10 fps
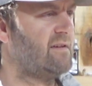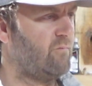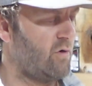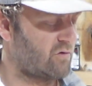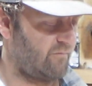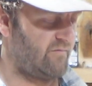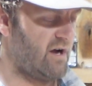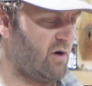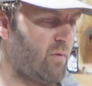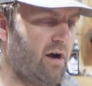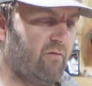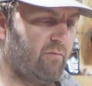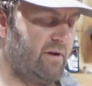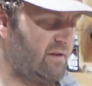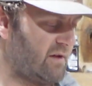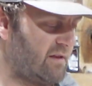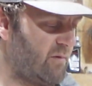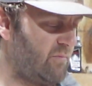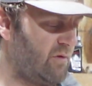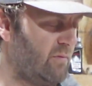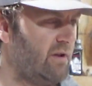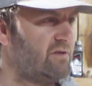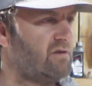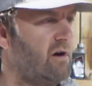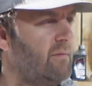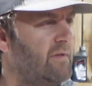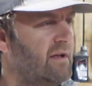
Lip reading: have worked very well for me. They're really sharp.